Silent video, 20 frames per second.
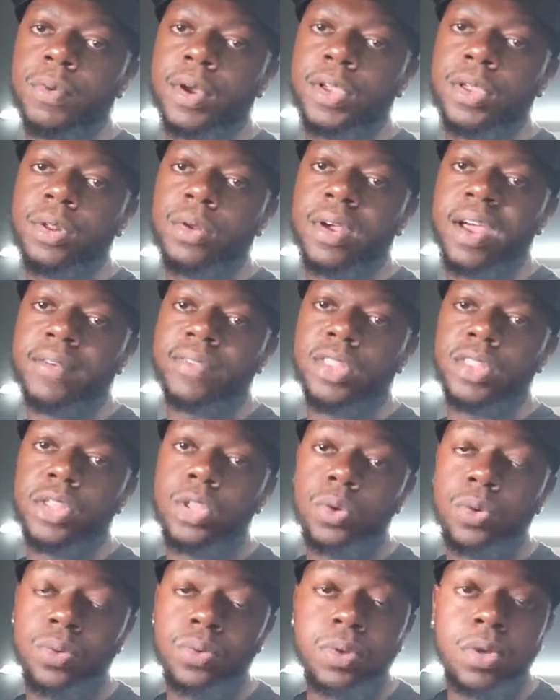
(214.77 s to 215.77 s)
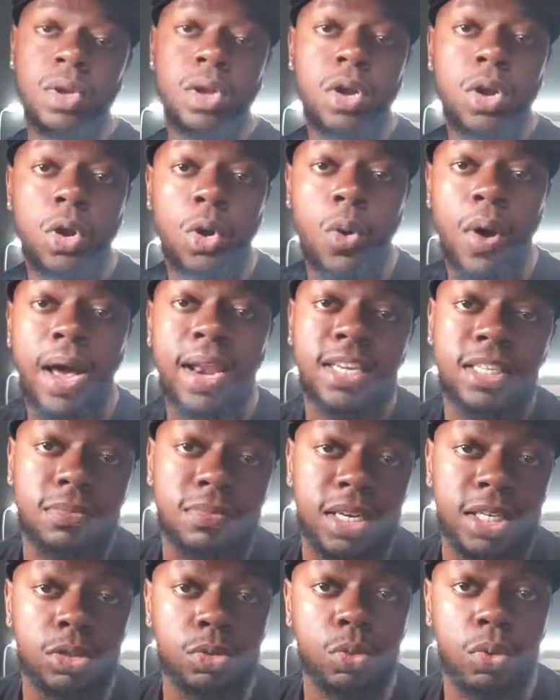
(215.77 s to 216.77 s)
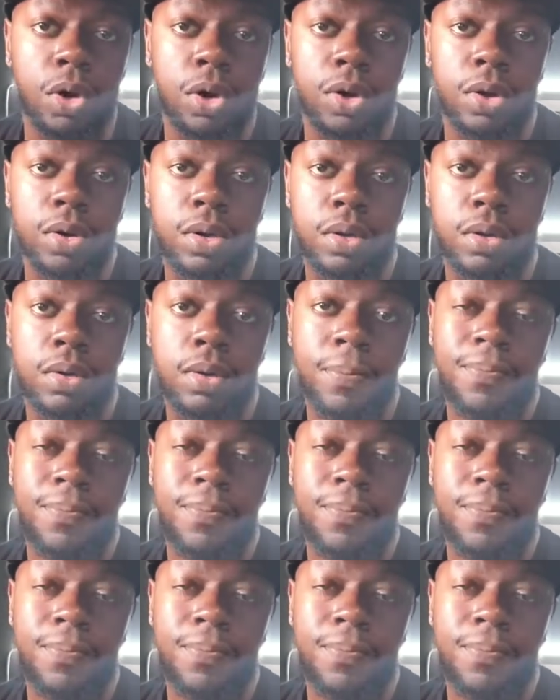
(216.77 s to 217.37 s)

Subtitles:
where you don't have to do quite as much work.